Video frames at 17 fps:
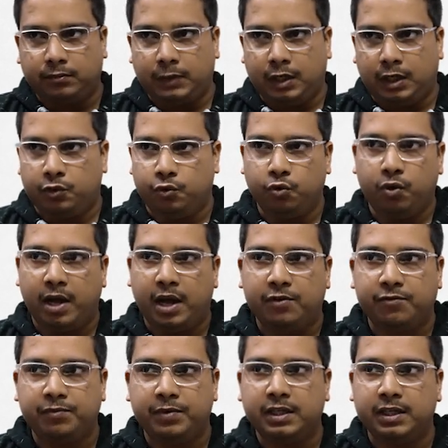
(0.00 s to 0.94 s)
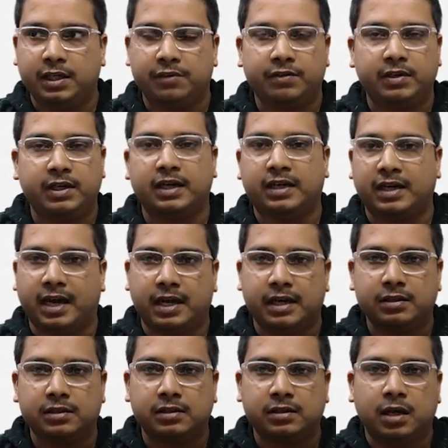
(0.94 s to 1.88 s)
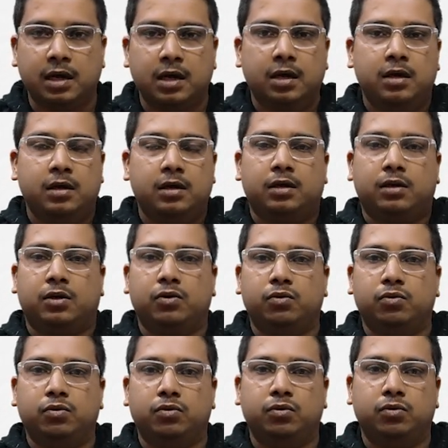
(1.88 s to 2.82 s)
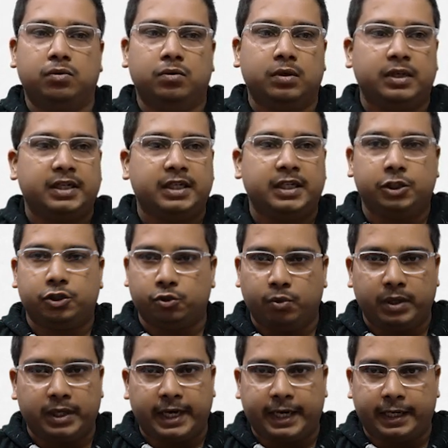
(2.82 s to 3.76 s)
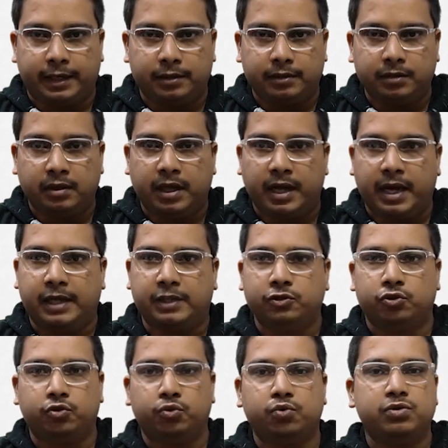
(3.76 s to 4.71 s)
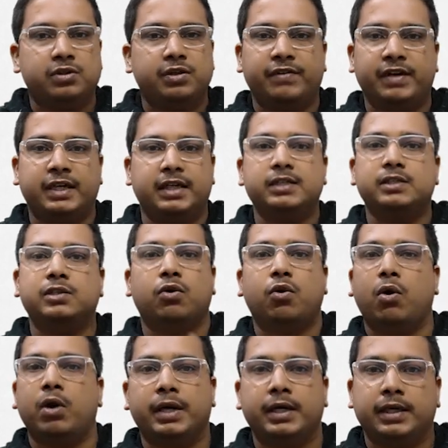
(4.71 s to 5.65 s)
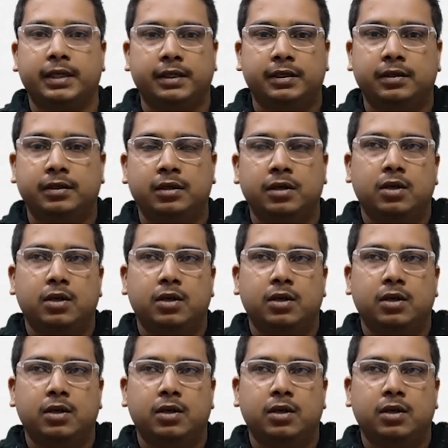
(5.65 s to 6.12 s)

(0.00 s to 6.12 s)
you have been given a task to issue a tender and choose the vendors accordingly.